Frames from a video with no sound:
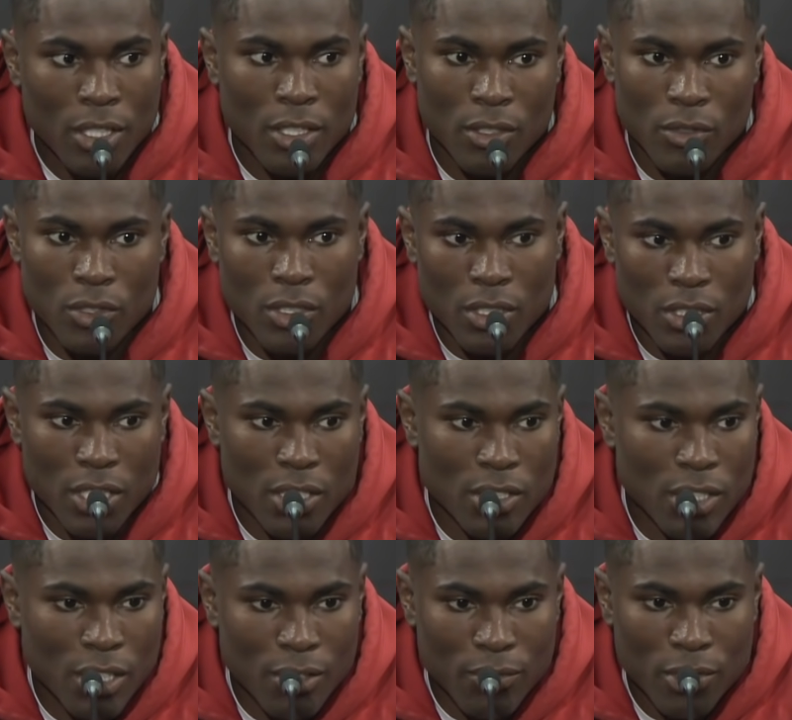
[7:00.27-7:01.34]
you looked at
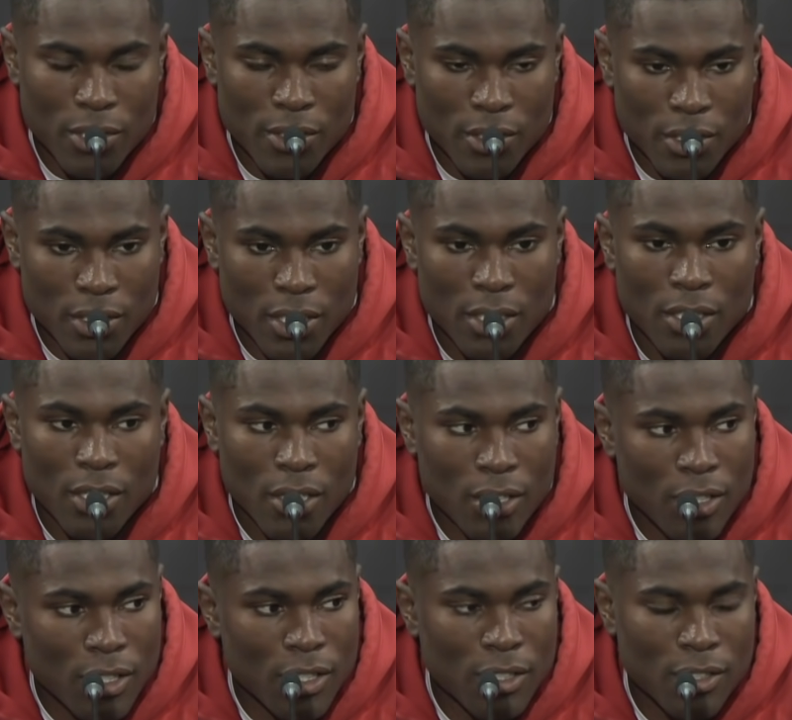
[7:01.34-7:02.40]
JV, you looked at
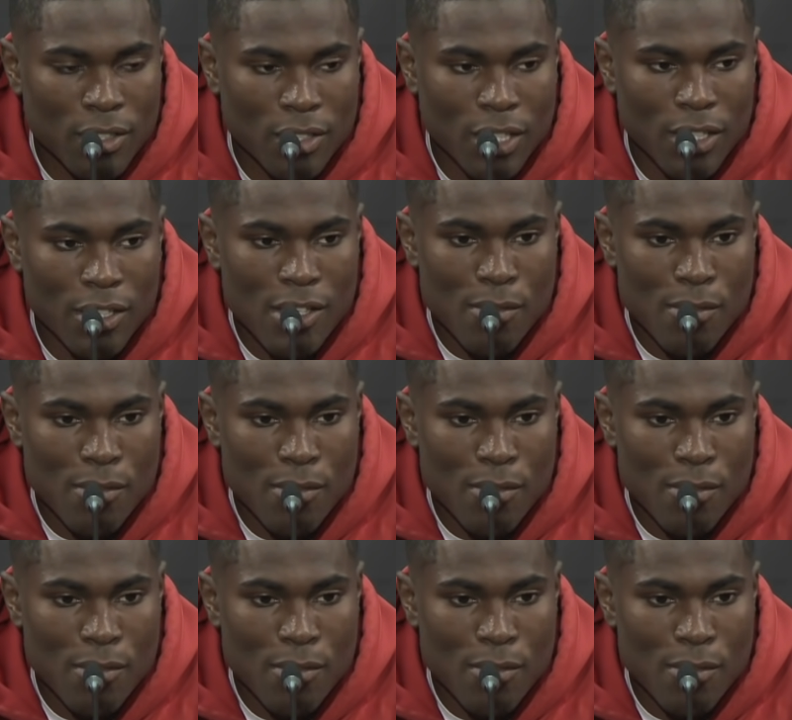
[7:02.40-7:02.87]
KK, you looked at